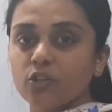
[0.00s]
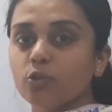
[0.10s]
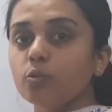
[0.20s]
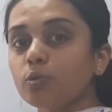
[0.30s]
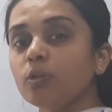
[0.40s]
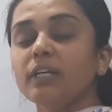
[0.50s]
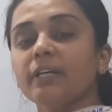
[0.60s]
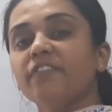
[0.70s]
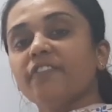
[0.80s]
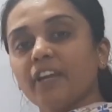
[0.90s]
to
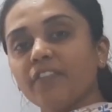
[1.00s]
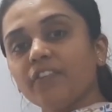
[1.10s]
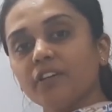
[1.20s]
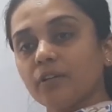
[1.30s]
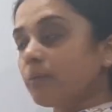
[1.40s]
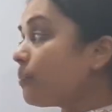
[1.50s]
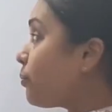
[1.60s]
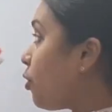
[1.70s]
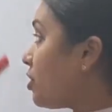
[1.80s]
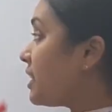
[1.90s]
favor
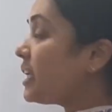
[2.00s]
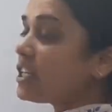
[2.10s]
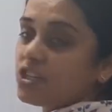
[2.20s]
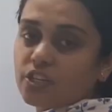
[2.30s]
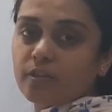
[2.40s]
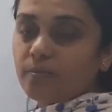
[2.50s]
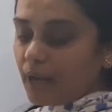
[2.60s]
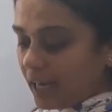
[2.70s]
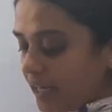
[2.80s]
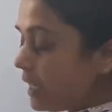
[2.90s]
pollination
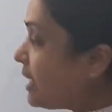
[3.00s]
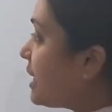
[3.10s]
by